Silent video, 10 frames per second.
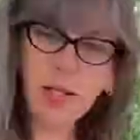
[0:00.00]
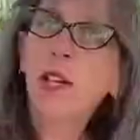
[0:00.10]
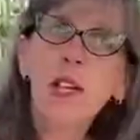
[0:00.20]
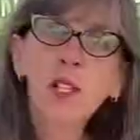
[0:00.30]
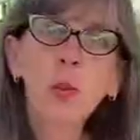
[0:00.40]

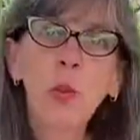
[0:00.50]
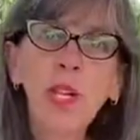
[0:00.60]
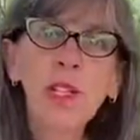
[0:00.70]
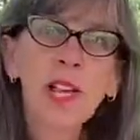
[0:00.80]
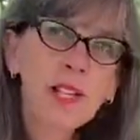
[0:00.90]
case the
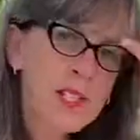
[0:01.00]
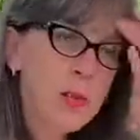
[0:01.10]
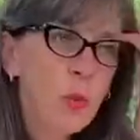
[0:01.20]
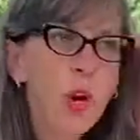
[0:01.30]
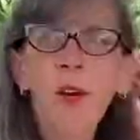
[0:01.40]
wind gets it.
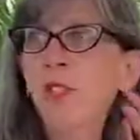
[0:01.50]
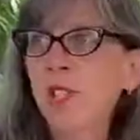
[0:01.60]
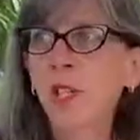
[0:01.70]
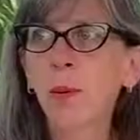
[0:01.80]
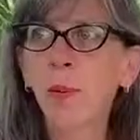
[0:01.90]
We're
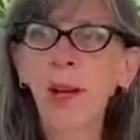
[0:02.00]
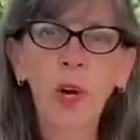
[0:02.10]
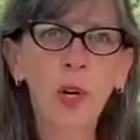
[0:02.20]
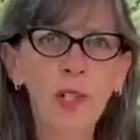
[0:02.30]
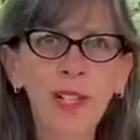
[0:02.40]
obviously in my
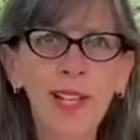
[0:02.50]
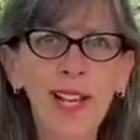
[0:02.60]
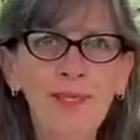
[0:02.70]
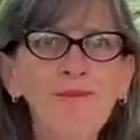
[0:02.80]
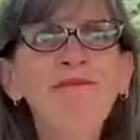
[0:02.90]
garden again.